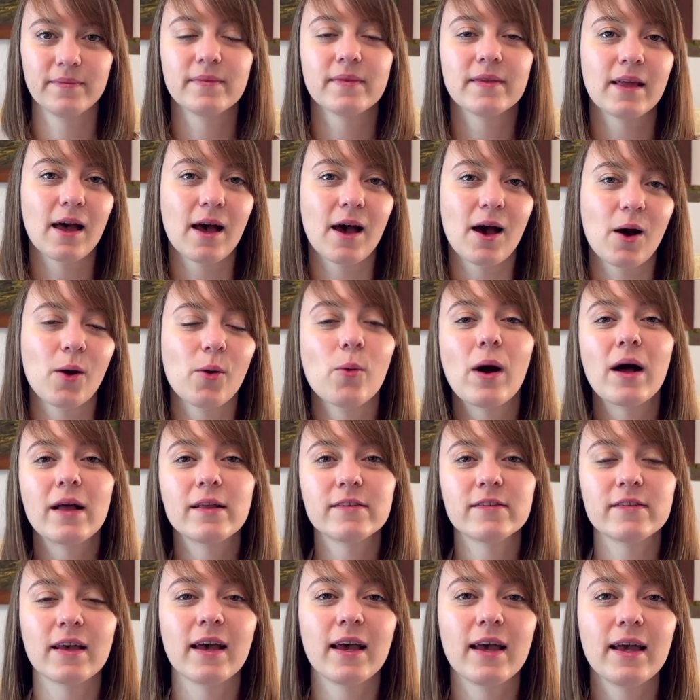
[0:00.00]
Now,
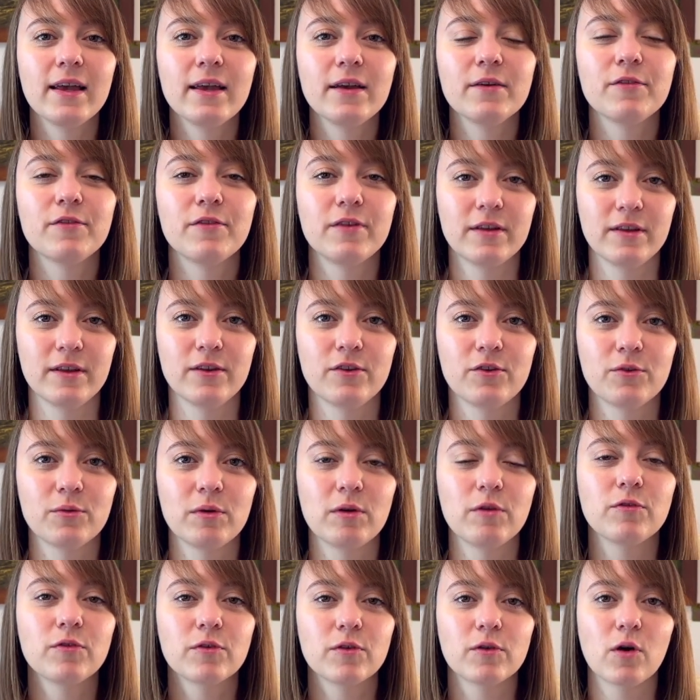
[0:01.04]
once I finish
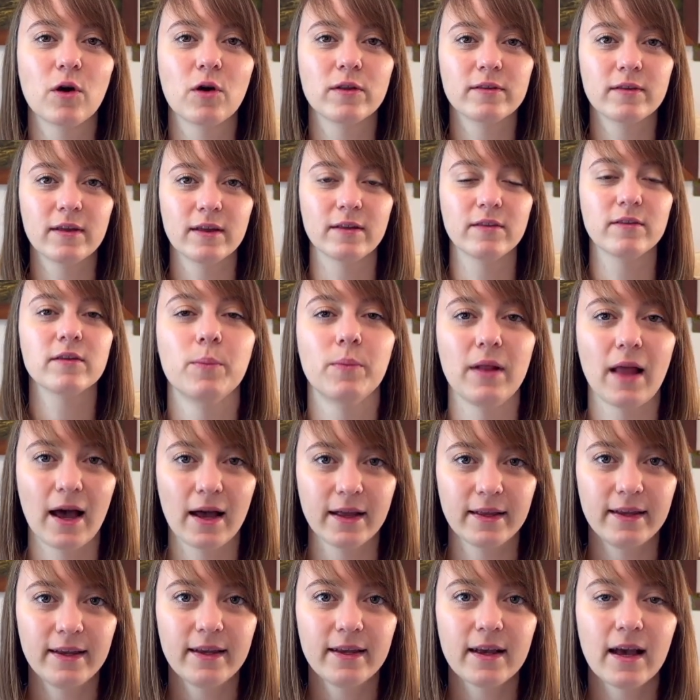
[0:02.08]
with content
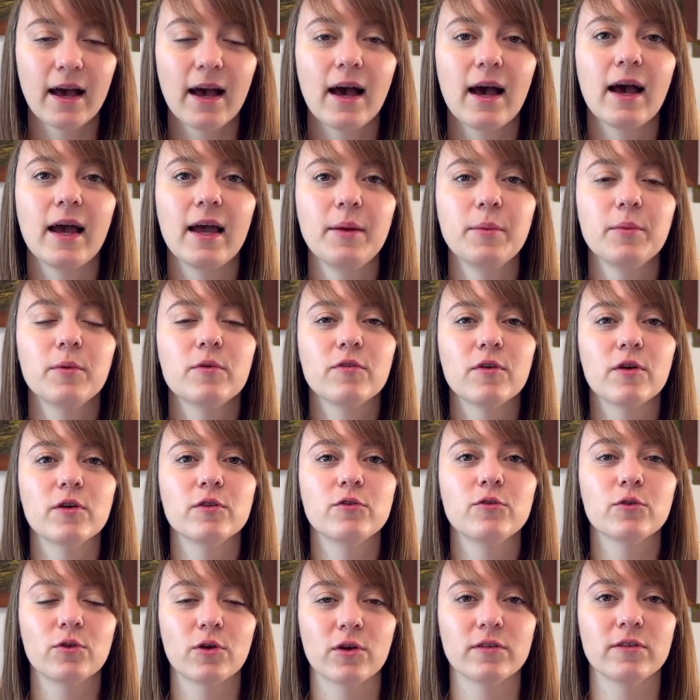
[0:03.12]
planning, I move on
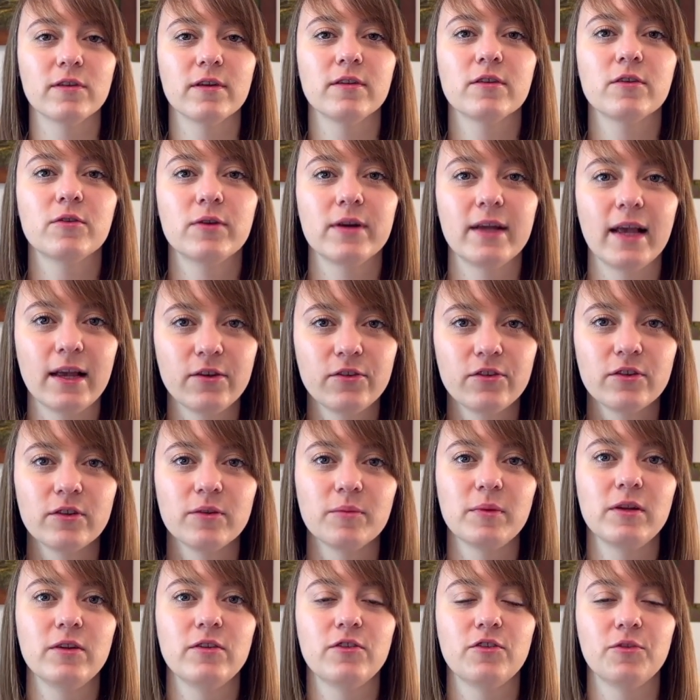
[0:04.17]
to content creation,
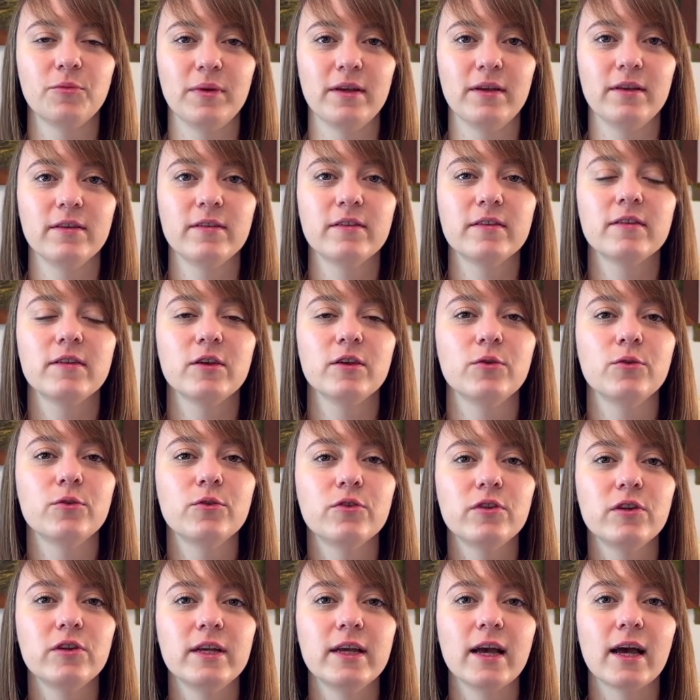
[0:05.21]
which means
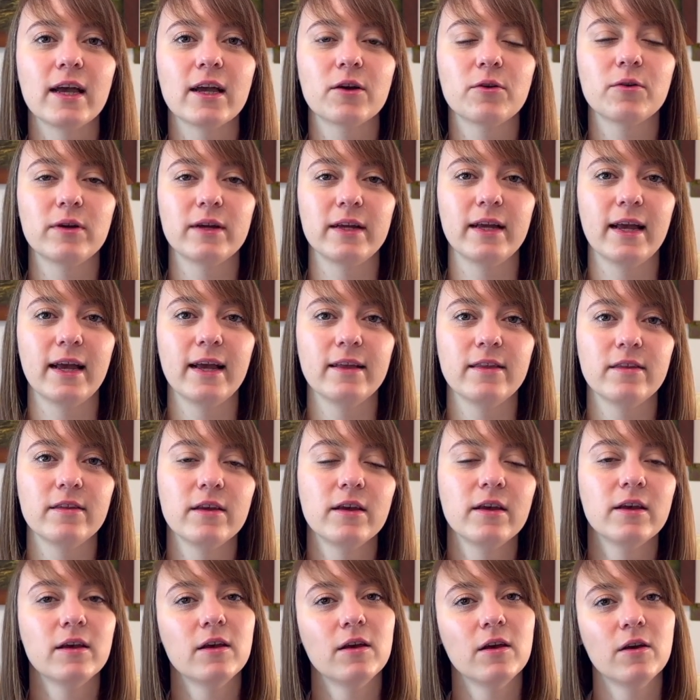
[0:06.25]
usually I create
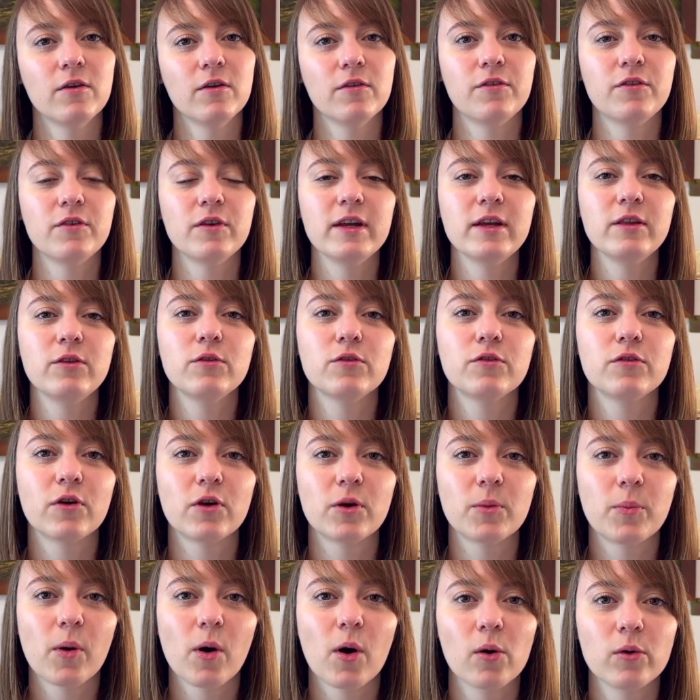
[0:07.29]
3 to
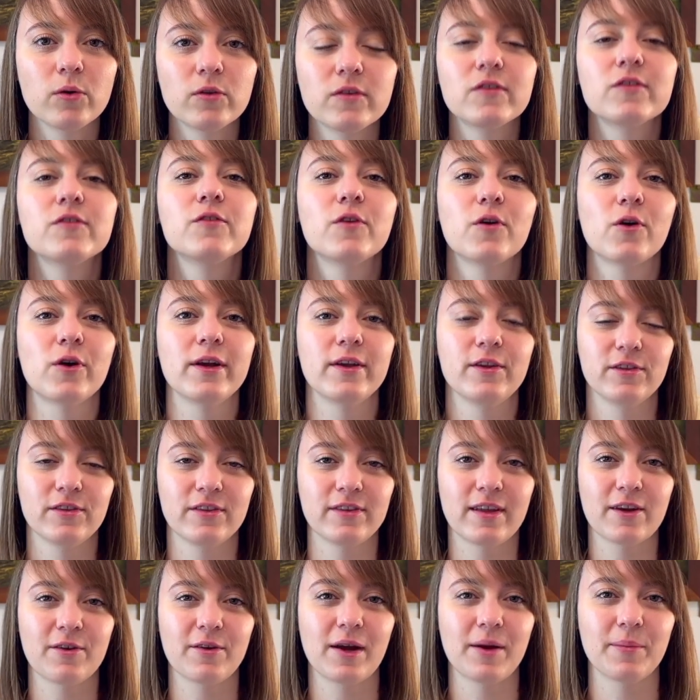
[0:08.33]
4 posts for
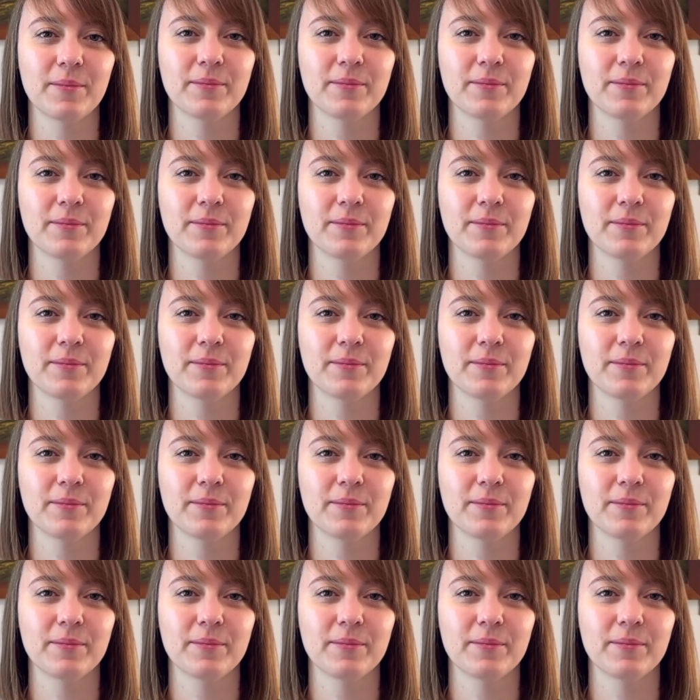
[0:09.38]
Instagram.